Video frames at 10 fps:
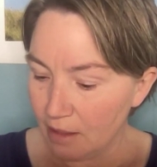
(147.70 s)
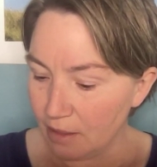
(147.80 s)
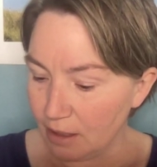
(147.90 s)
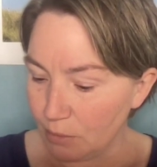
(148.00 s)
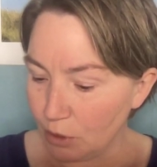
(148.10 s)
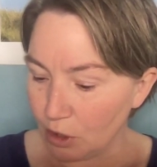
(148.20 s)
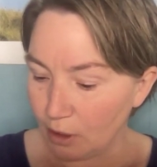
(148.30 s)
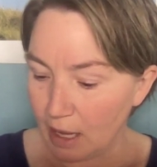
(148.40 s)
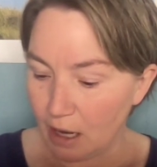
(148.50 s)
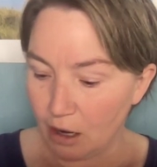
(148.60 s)
Thin, brittle
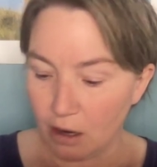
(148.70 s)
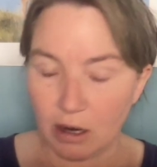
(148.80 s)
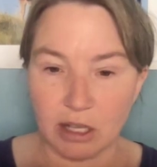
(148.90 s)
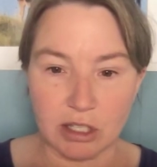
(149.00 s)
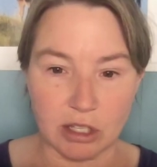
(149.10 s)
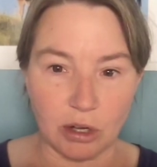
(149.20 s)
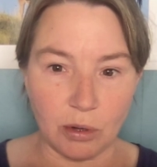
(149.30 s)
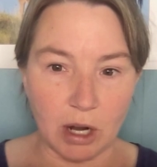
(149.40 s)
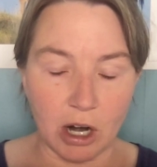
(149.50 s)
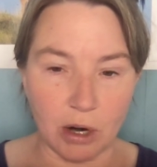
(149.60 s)
hair, a slowed
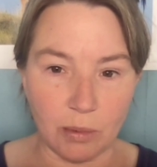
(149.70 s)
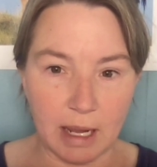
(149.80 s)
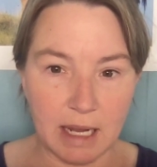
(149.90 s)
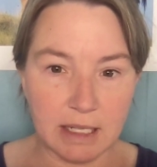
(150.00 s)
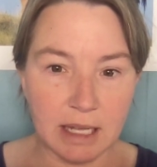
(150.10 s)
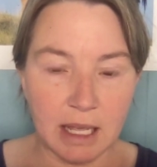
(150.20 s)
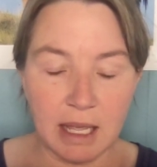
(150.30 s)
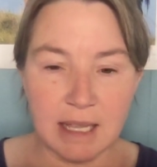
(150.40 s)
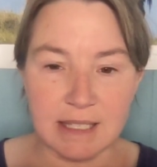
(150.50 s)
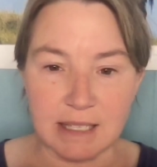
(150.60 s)
heart rate,
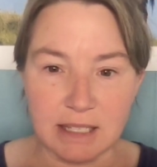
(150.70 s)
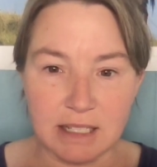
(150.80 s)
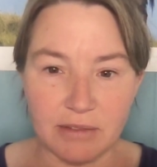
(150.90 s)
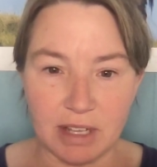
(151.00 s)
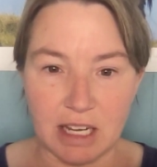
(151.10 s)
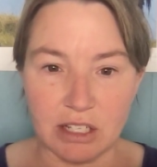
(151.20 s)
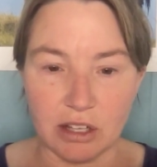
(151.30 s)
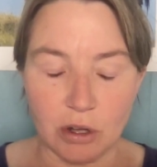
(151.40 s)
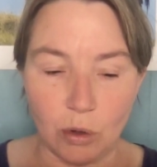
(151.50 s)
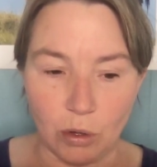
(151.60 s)
sensitivity to
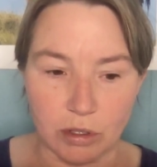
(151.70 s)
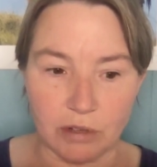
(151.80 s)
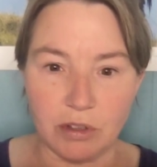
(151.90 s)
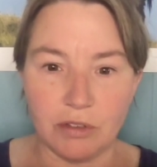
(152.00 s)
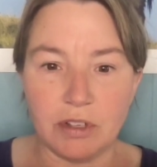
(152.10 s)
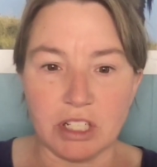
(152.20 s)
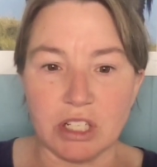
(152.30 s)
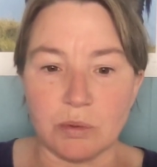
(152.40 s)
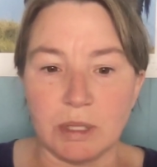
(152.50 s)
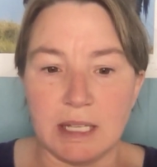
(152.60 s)
the cold. So if you feel
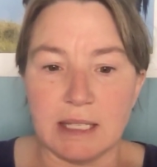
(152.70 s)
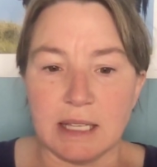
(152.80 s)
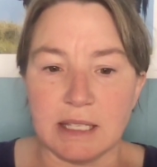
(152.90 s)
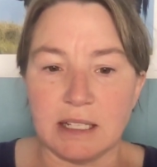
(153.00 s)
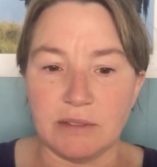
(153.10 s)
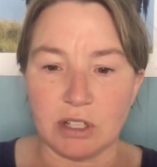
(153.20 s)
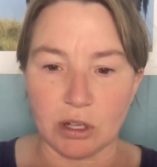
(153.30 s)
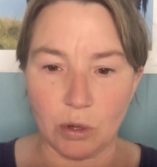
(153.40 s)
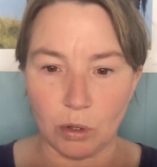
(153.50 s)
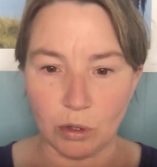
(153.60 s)
just really sensitive to the
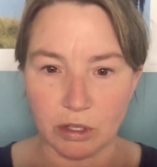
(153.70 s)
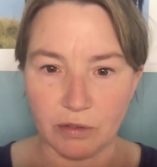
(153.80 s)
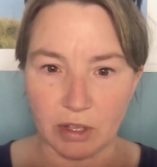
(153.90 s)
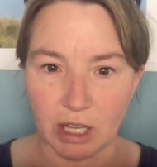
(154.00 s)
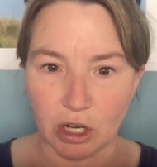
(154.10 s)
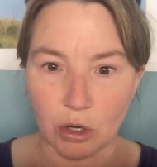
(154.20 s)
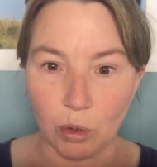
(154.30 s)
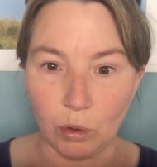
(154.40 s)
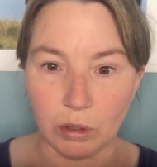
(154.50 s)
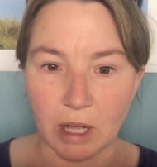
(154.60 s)
cold, you feel like you're
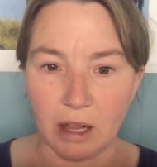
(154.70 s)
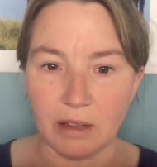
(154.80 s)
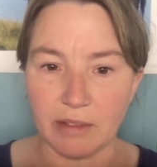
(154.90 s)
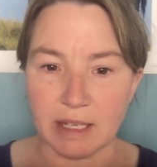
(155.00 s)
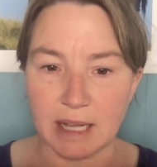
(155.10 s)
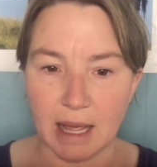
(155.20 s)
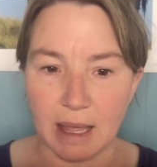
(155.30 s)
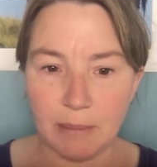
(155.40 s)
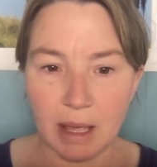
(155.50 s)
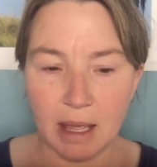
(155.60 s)
cold all of the
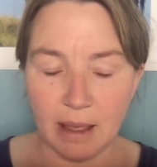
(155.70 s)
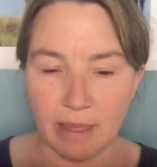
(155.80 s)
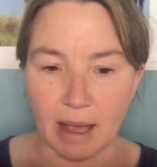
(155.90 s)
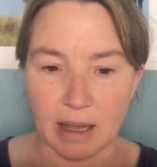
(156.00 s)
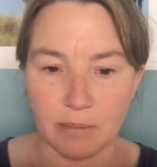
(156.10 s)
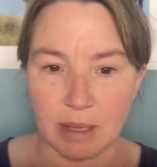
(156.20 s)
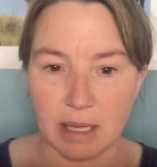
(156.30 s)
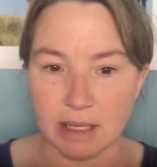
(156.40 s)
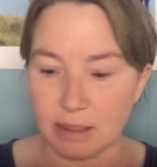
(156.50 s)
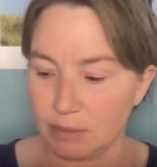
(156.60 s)
time, that can be
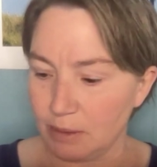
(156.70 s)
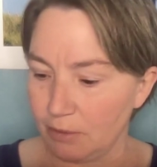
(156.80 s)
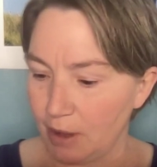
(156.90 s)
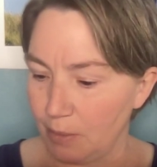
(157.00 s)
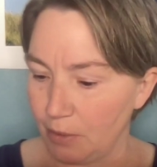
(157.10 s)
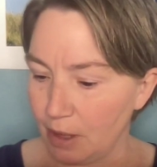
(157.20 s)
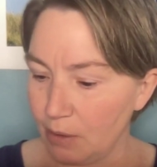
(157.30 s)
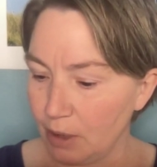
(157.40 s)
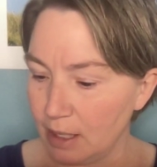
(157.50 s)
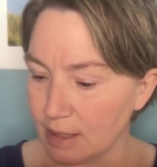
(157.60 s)
a symptom of
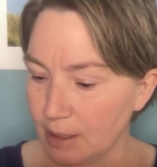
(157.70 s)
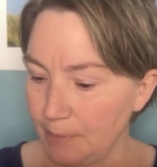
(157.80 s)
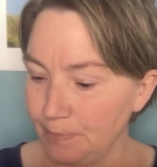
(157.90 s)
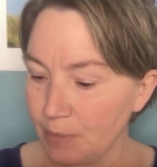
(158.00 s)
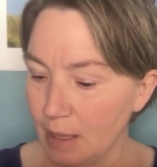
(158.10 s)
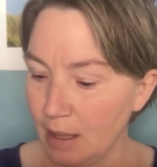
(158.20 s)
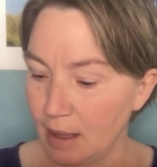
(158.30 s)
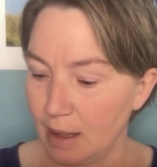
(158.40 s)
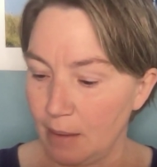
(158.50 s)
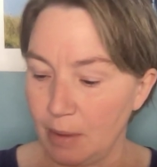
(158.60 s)
hypothyroidism,
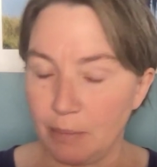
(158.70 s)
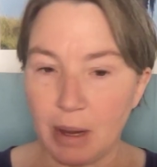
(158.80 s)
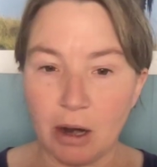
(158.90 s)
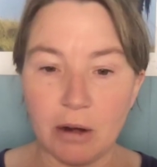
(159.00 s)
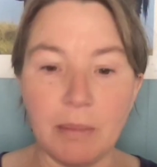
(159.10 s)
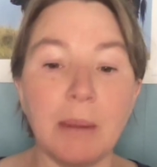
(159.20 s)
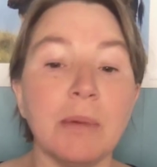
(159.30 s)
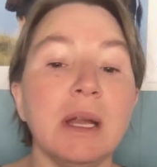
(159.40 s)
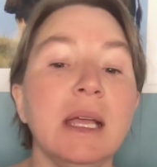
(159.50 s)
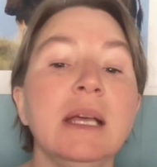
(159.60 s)
um, impaired
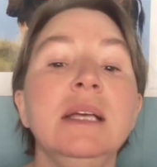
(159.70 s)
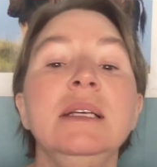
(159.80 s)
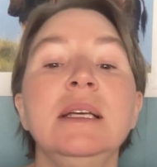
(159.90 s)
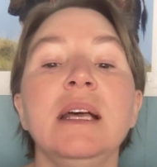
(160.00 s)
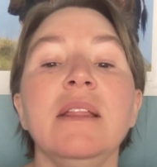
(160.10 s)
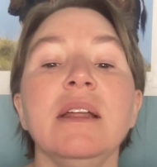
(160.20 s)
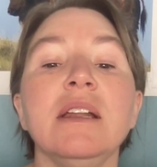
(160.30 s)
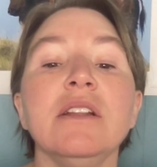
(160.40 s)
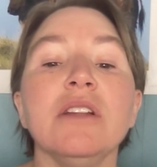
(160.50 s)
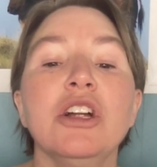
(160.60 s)
memory, and then
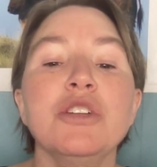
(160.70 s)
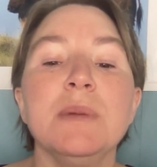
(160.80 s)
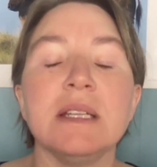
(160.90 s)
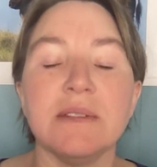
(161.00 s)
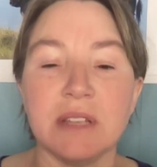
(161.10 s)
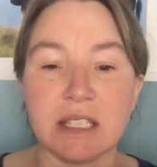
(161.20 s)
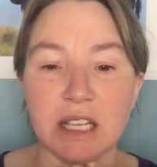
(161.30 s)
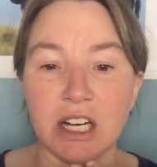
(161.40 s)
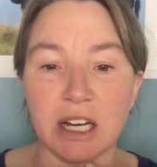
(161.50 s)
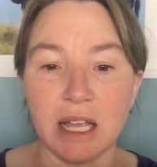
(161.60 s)
an enlargement of this
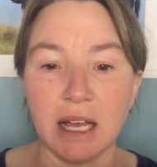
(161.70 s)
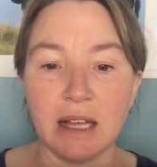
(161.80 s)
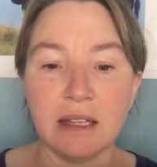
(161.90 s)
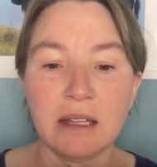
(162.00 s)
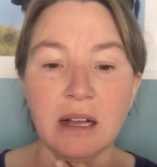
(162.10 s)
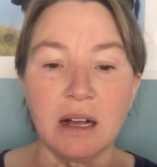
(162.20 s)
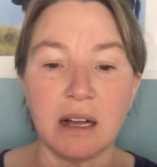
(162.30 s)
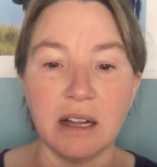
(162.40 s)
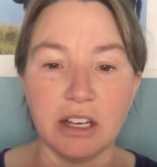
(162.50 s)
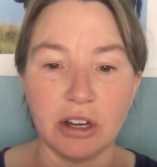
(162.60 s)
area
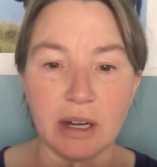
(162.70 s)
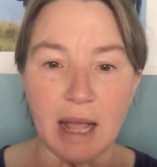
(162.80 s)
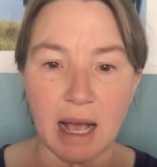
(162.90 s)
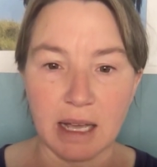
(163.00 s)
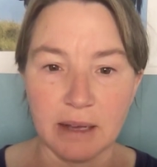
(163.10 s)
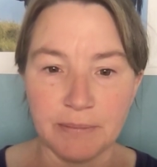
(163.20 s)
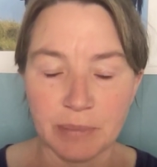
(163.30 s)
on your neck.